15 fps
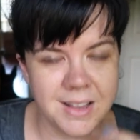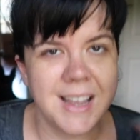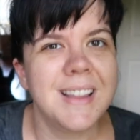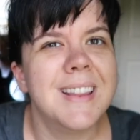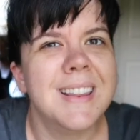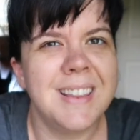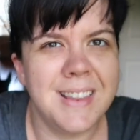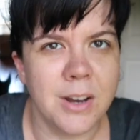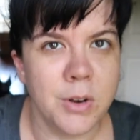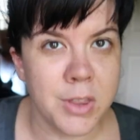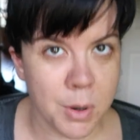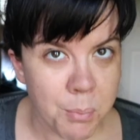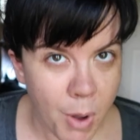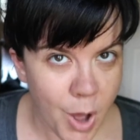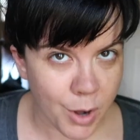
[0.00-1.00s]
like
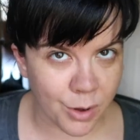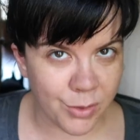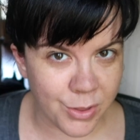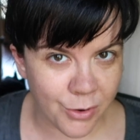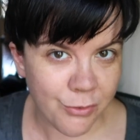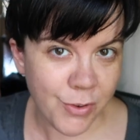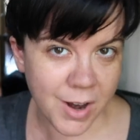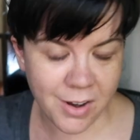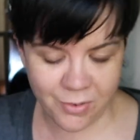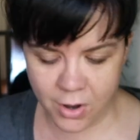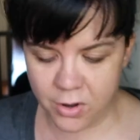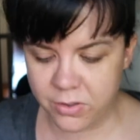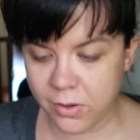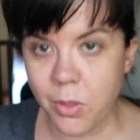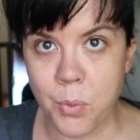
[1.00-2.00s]
they're modern, they're
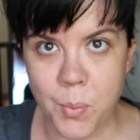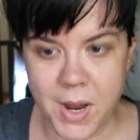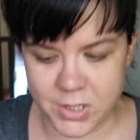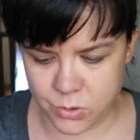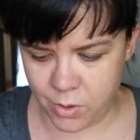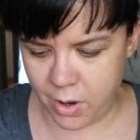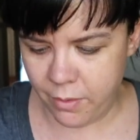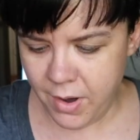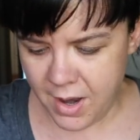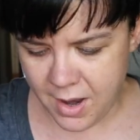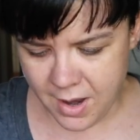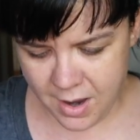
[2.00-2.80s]
very, so they're retro.